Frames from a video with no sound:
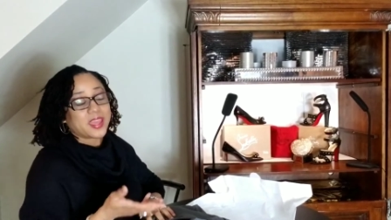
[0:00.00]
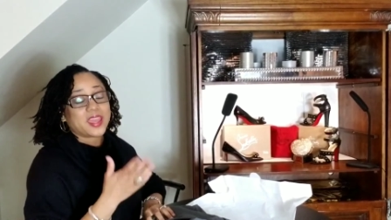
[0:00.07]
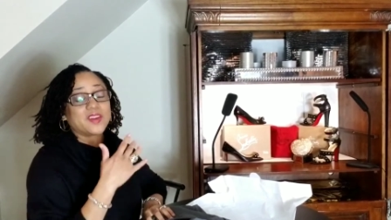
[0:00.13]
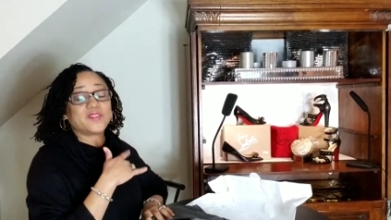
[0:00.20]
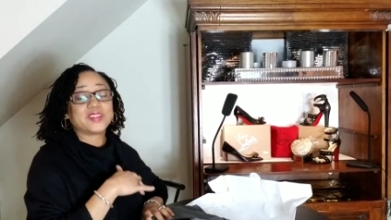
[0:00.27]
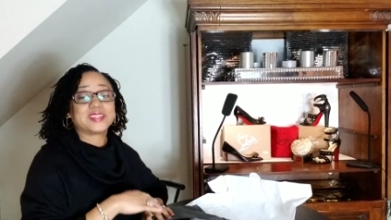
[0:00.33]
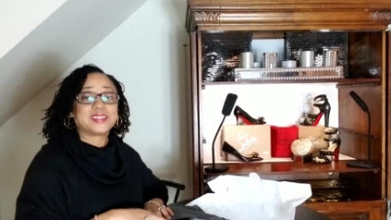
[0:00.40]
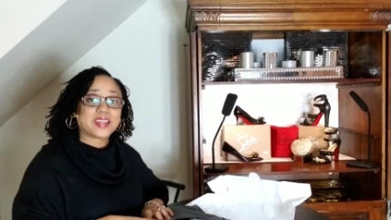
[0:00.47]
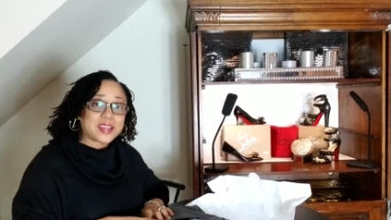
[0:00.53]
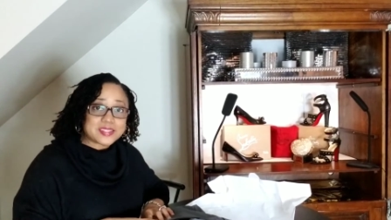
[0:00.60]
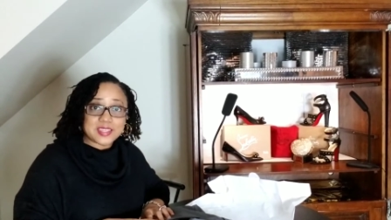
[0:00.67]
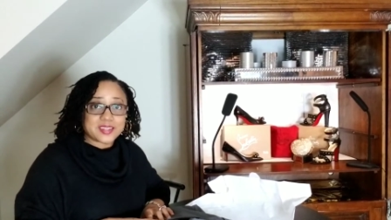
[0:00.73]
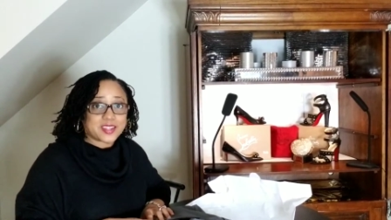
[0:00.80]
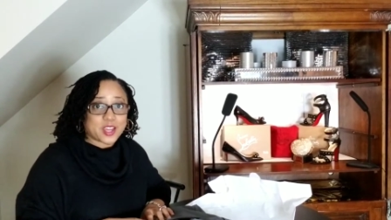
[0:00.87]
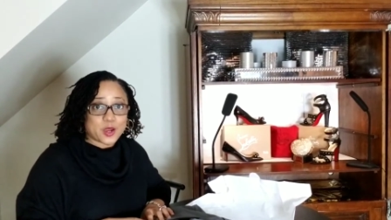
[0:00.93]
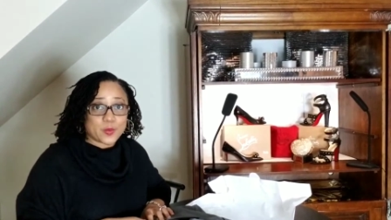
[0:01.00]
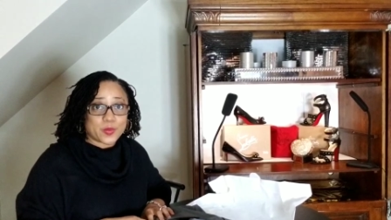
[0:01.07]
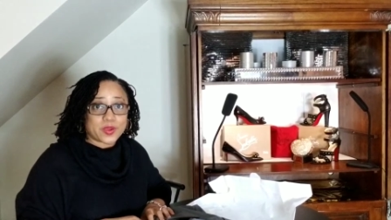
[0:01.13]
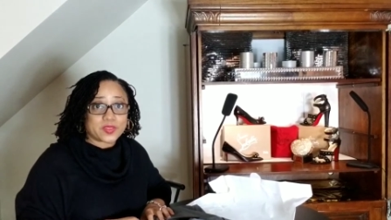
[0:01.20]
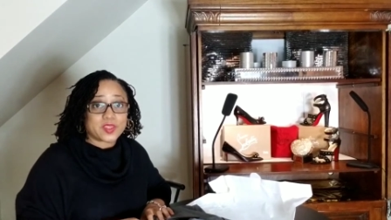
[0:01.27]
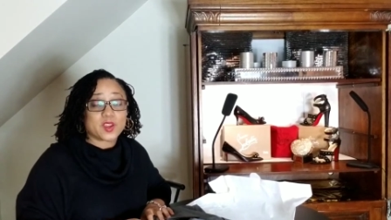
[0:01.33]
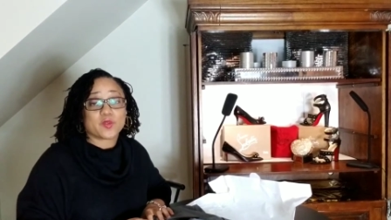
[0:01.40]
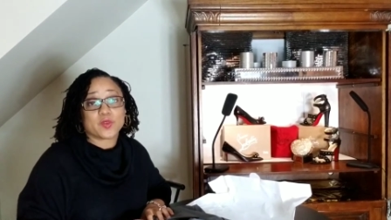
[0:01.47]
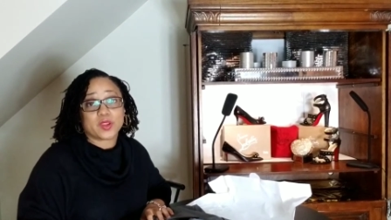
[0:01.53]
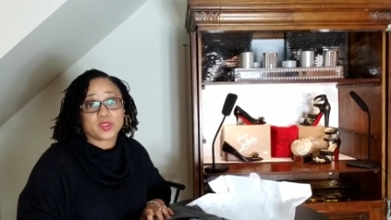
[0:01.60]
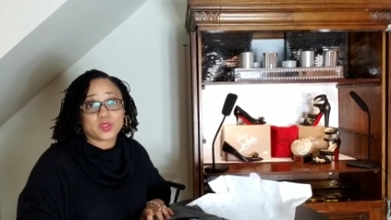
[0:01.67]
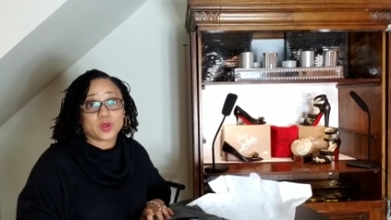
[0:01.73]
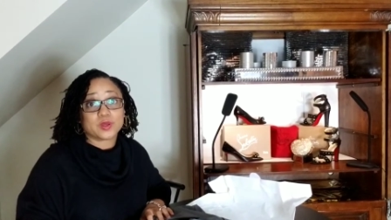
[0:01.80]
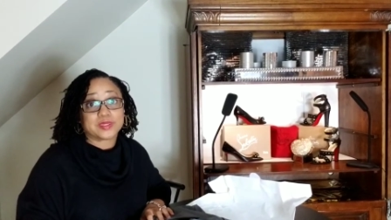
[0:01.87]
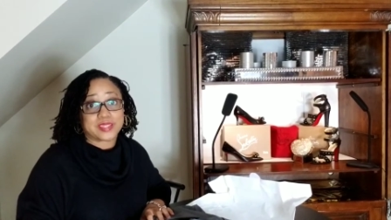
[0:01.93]
if it doesn't come with the
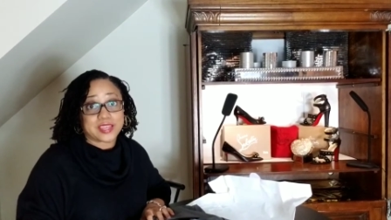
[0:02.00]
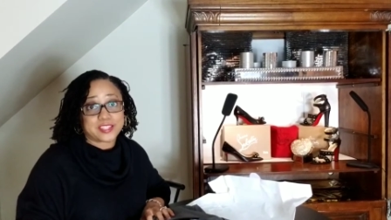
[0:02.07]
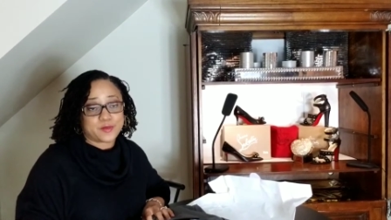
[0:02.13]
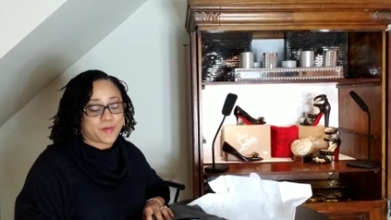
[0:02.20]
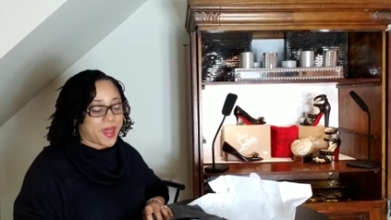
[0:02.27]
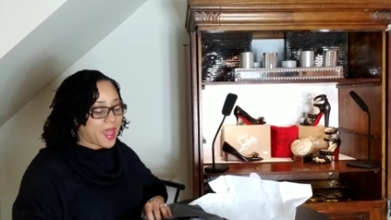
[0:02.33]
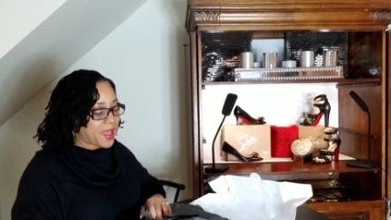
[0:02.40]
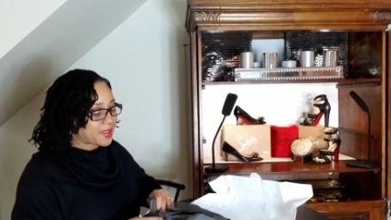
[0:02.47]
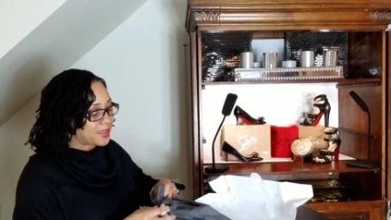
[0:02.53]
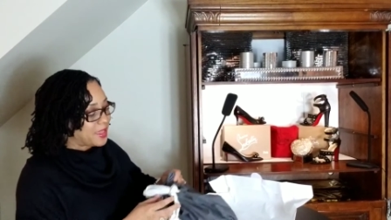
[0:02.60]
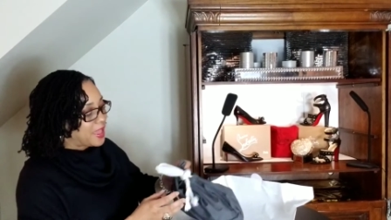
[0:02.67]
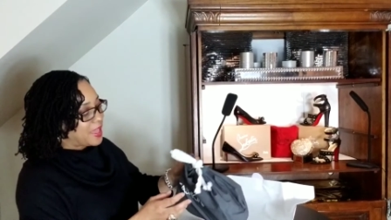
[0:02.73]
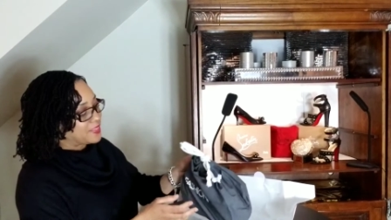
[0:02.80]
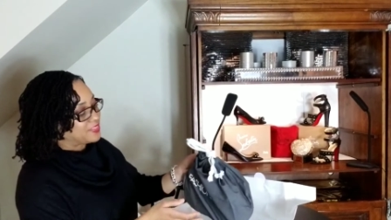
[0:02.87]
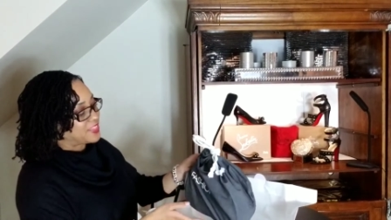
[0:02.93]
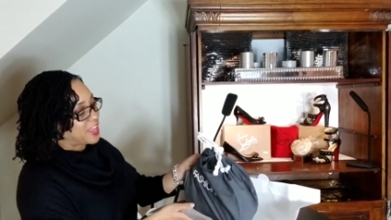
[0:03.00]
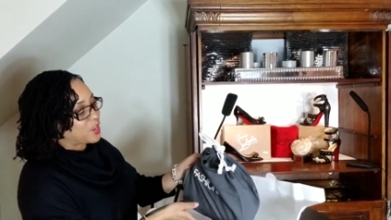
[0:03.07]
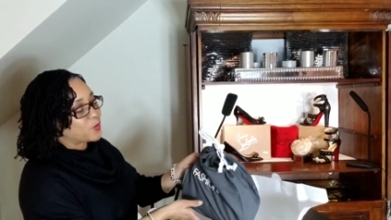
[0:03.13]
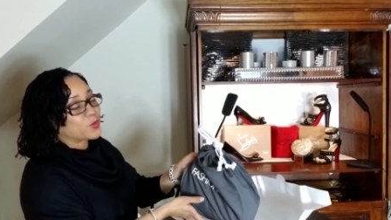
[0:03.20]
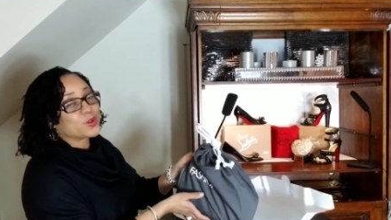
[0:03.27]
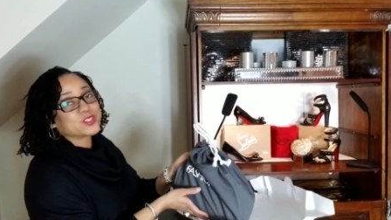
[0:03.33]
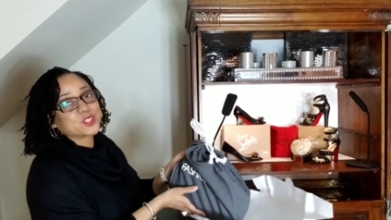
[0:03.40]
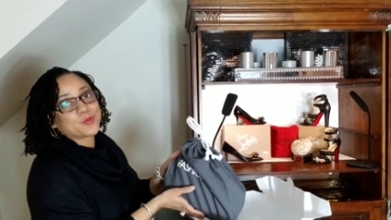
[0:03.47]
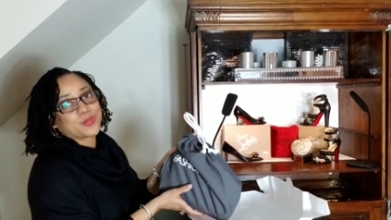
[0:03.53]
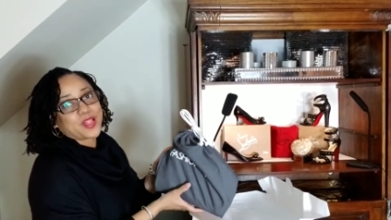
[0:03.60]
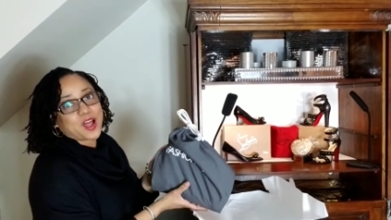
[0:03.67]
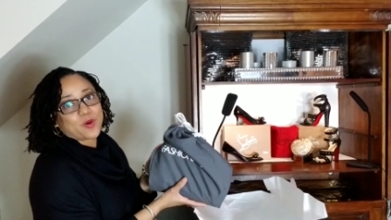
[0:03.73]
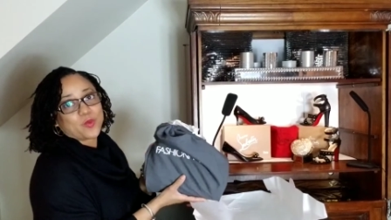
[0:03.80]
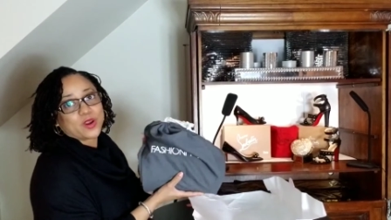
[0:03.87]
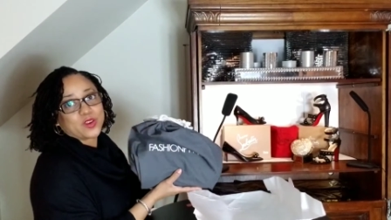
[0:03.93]
original dust bag, they will
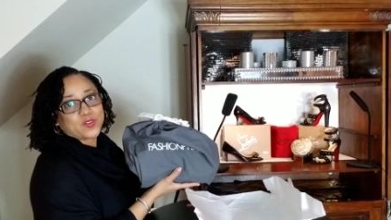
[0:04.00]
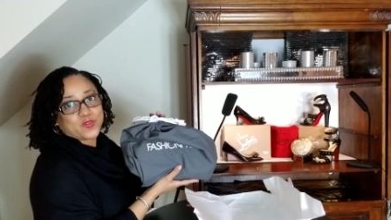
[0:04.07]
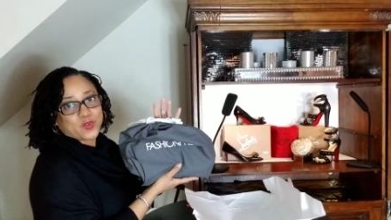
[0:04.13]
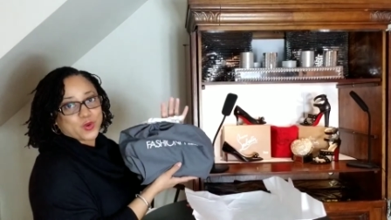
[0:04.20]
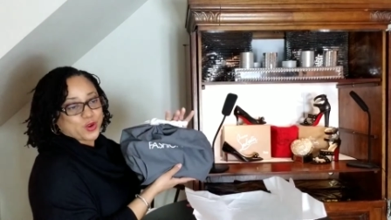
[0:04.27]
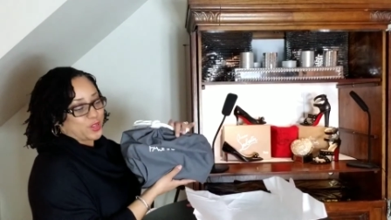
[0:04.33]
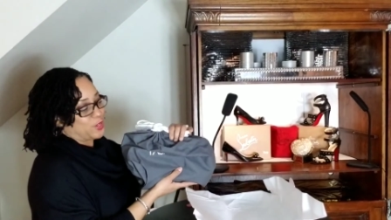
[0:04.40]
supply one for